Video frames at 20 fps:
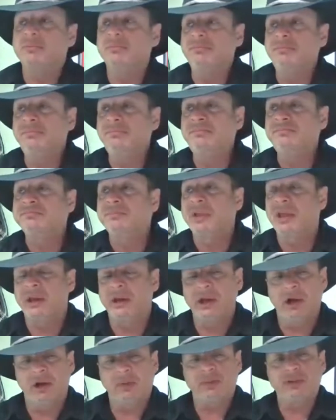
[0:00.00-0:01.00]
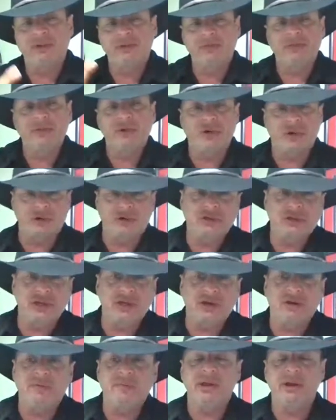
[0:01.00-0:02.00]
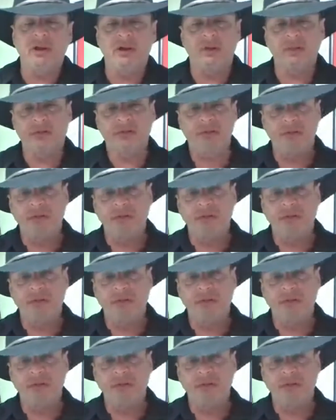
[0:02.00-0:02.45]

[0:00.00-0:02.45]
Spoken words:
it helps grow the channel. It helps.